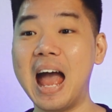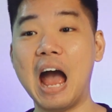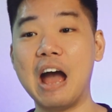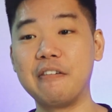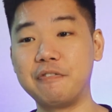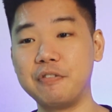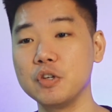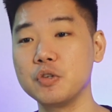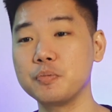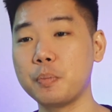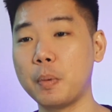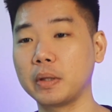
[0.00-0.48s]

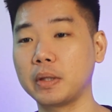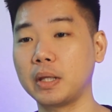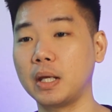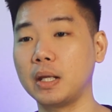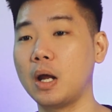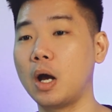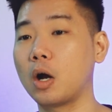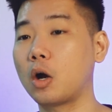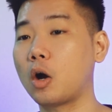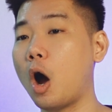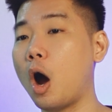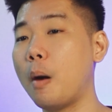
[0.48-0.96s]
Have you spotted
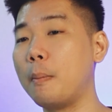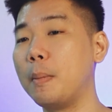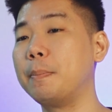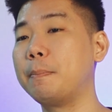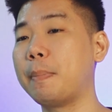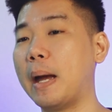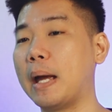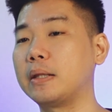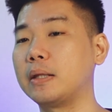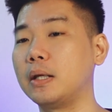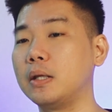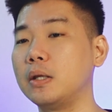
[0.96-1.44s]
a common
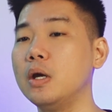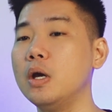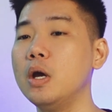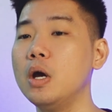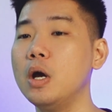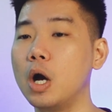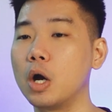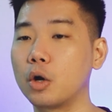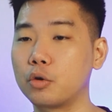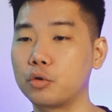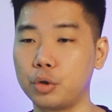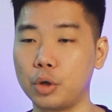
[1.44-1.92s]
pattern
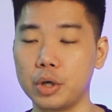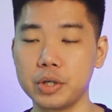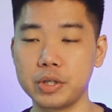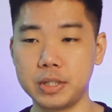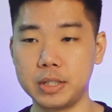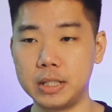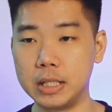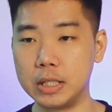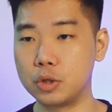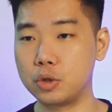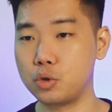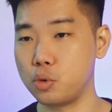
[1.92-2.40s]
across
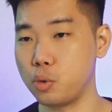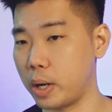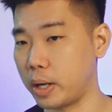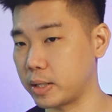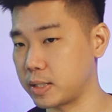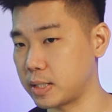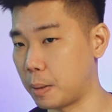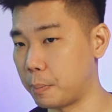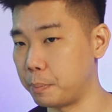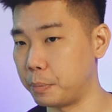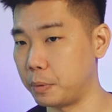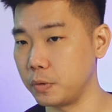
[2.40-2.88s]
these two
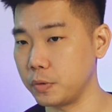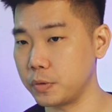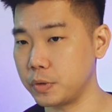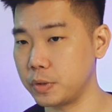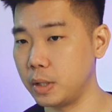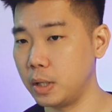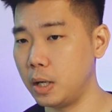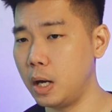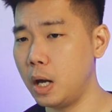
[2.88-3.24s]
examples?